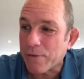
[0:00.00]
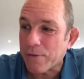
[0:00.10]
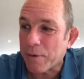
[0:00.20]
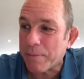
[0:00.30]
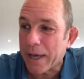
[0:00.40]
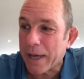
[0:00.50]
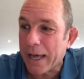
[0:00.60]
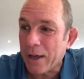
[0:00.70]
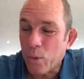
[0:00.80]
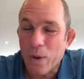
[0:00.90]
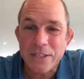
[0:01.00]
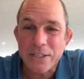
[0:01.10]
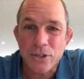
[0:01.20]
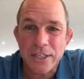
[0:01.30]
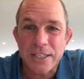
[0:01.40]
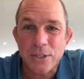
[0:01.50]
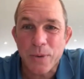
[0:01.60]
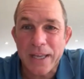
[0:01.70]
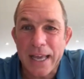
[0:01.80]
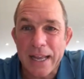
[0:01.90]
from West Sussex this
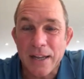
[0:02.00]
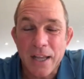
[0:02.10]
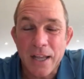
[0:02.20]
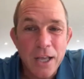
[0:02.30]
weekend.